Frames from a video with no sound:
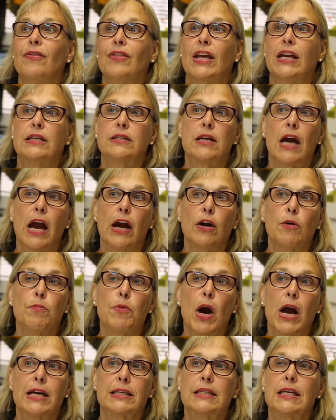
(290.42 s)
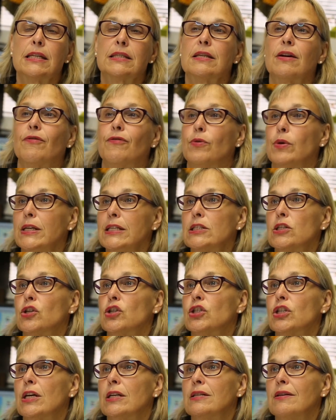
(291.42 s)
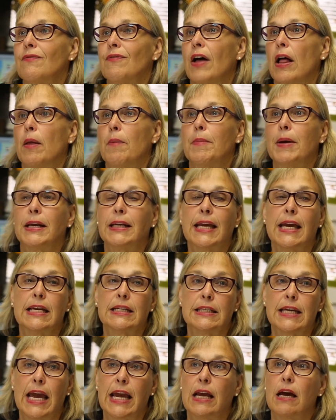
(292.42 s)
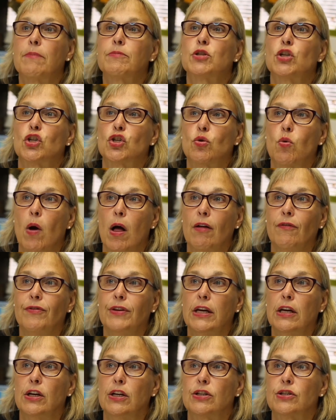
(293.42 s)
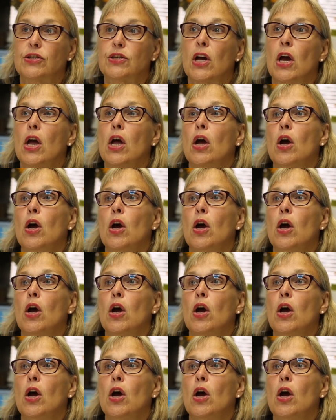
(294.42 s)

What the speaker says: The entire process of research and development can take up to 12 years,